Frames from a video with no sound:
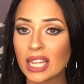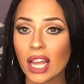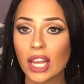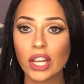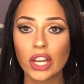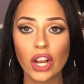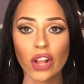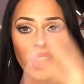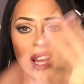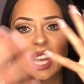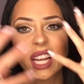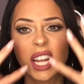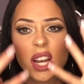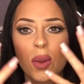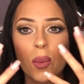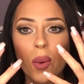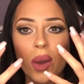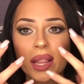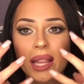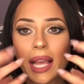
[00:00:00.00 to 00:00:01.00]
done. You know, like I
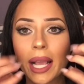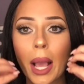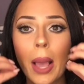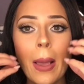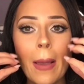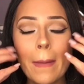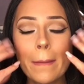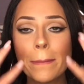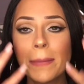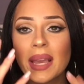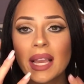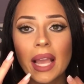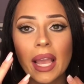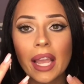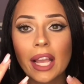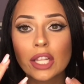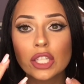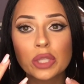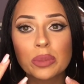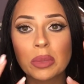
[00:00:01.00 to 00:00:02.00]
didn't want like big
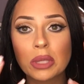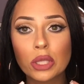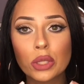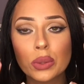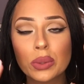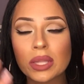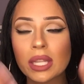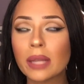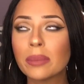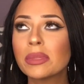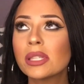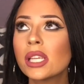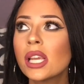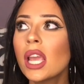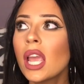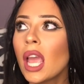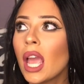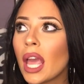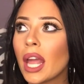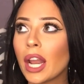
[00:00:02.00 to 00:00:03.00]
Ange balloon lips.
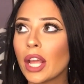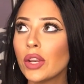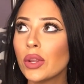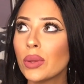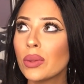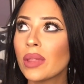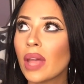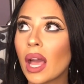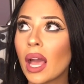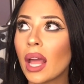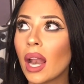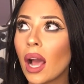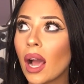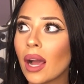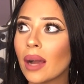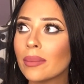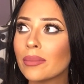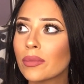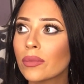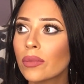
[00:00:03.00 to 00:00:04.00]
And I knew that
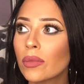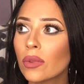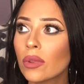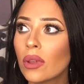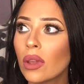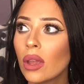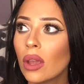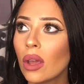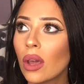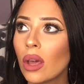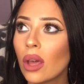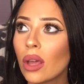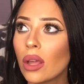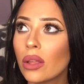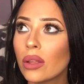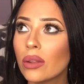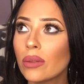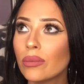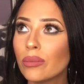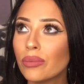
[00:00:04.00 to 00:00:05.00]

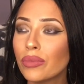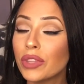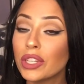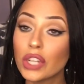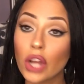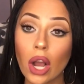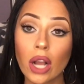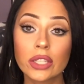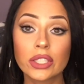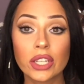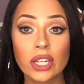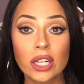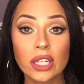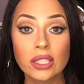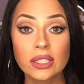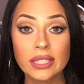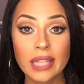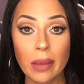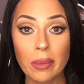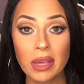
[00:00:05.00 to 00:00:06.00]
the
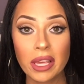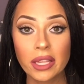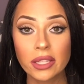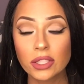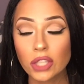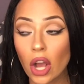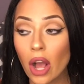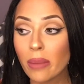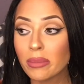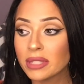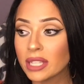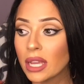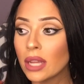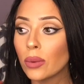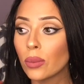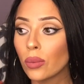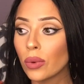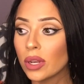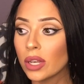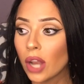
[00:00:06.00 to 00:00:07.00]
doctor, Debbie
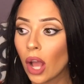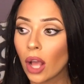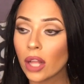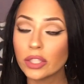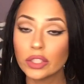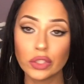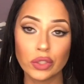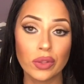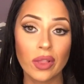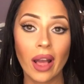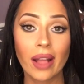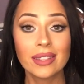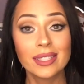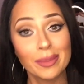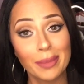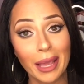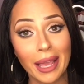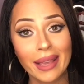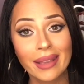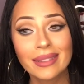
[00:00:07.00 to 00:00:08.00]
Thompson, would not do that
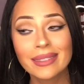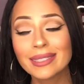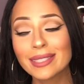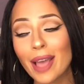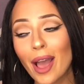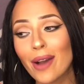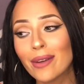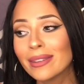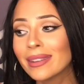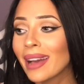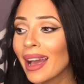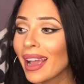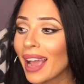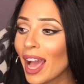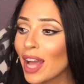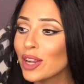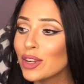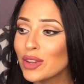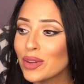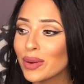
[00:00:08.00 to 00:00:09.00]
to me. So I
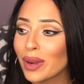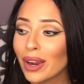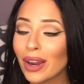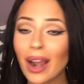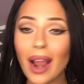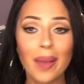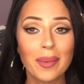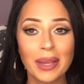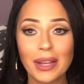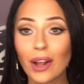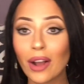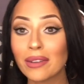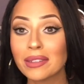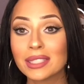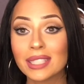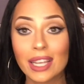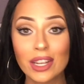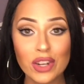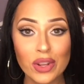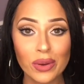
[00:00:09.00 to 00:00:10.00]
kind of knew her. I mean,
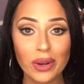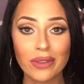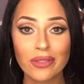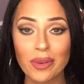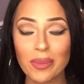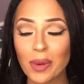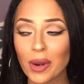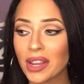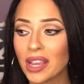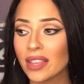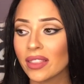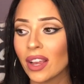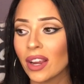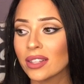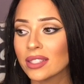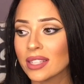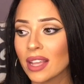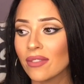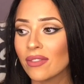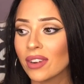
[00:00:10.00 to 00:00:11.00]
obviously I knew her from working
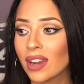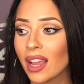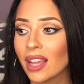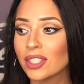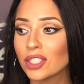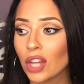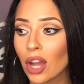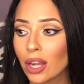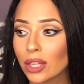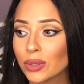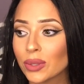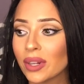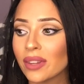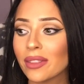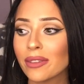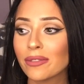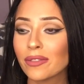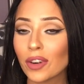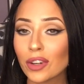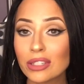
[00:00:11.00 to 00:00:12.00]
there and stuff, and I had talked to
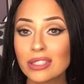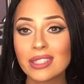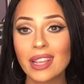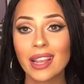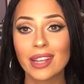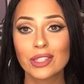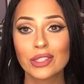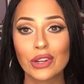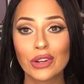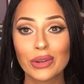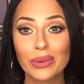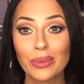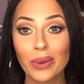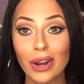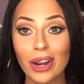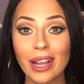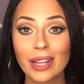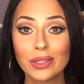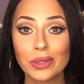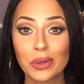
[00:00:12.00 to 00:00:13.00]
her the first day I started
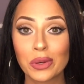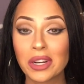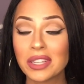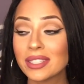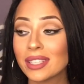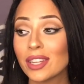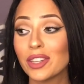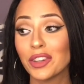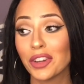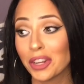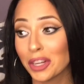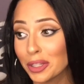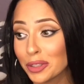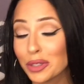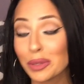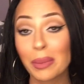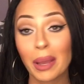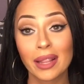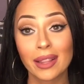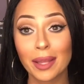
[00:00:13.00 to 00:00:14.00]
work. I told her, I said, you're gonna
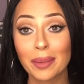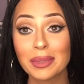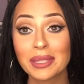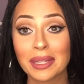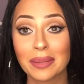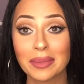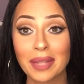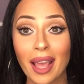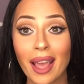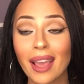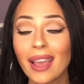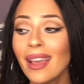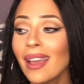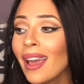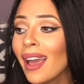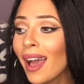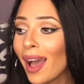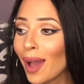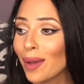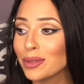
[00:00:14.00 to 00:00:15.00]
do my lips someday.
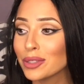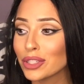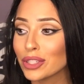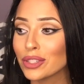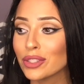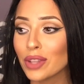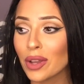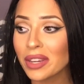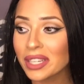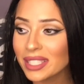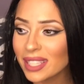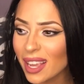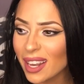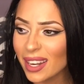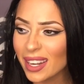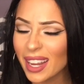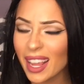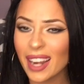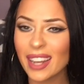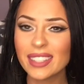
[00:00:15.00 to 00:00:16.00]
I was just so
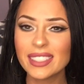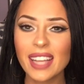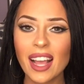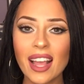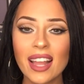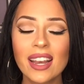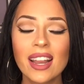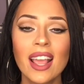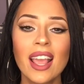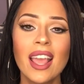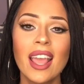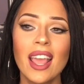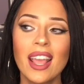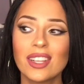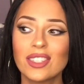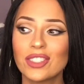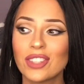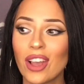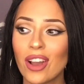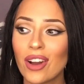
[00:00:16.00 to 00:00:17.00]
excited to get it done.
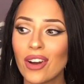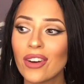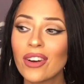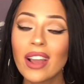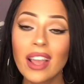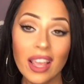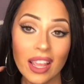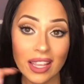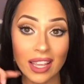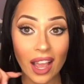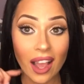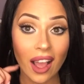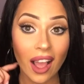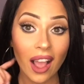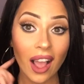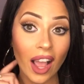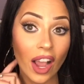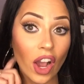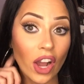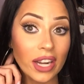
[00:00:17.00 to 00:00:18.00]
So
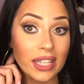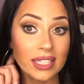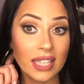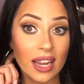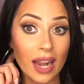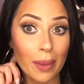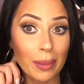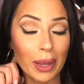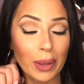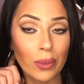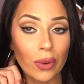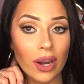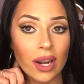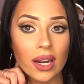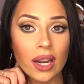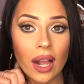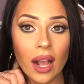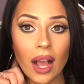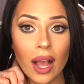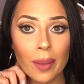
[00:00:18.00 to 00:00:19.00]
yeah, I got it done at my
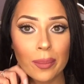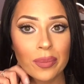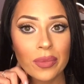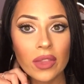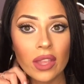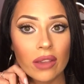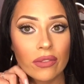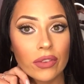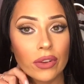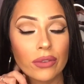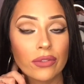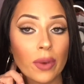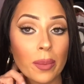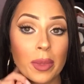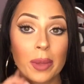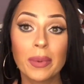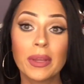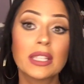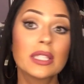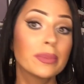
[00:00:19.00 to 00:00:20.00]
work. If you're
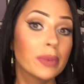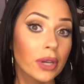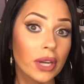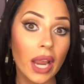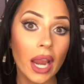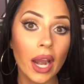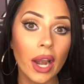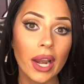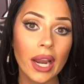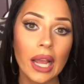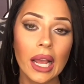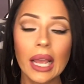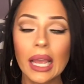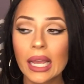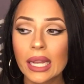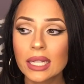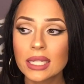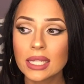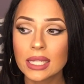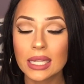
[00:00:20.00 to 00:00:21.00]
from the Pittsburgh area,
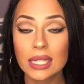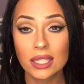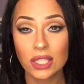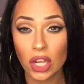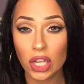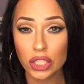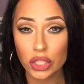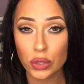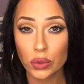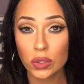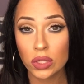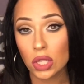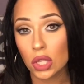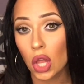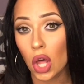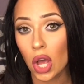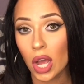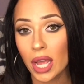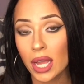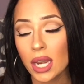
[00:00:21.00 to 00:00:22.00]
it is Azazu
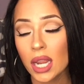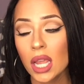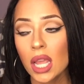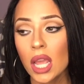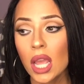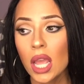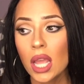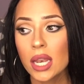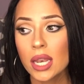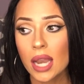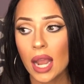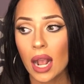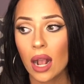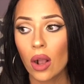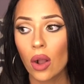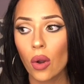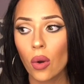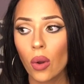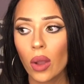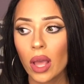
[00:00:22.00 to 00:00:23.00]
Salon.
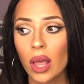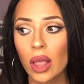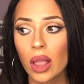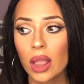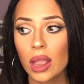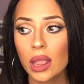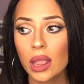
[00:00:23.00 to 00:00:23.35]
Now,